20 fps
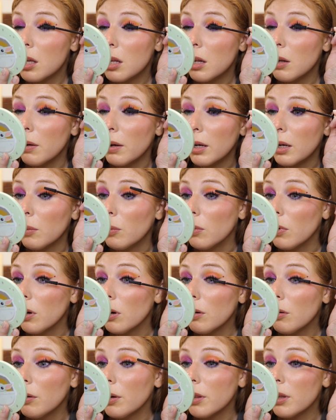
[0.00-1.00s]
So I can
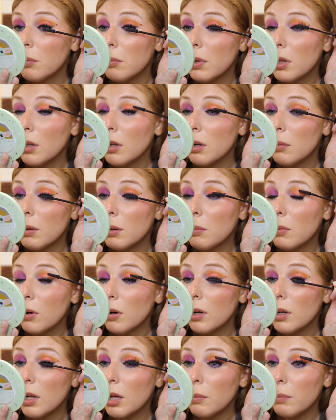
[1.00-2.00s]
work with them a little bit
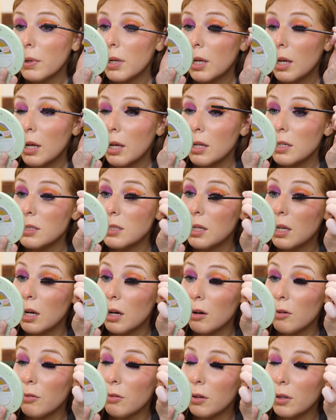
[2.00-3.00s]
more and not be as
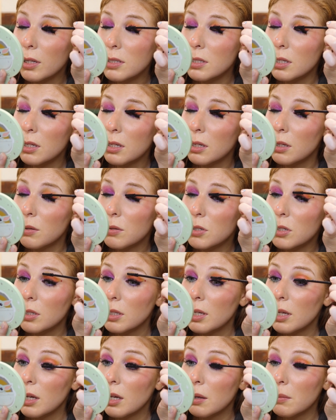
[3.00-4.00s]
careful as I
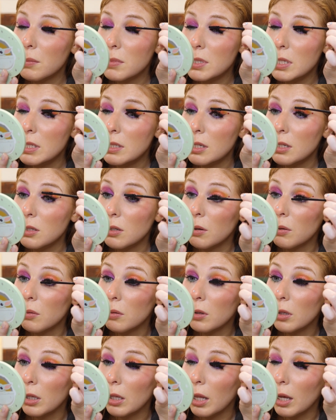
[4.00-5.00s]
usually am, since I
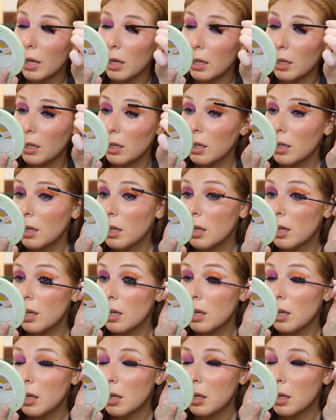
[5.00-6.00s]
don't like
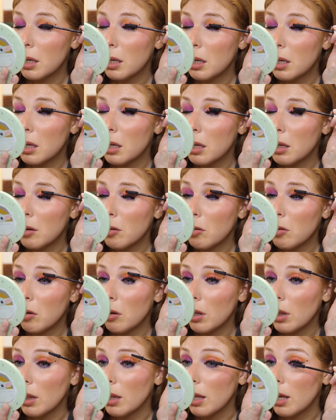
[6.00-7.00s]

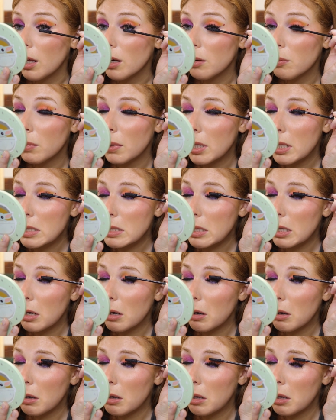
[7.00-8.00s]
a lot of
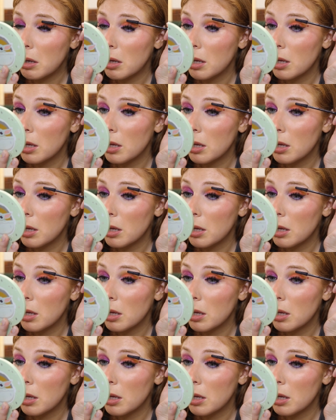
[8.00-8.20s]
mascara.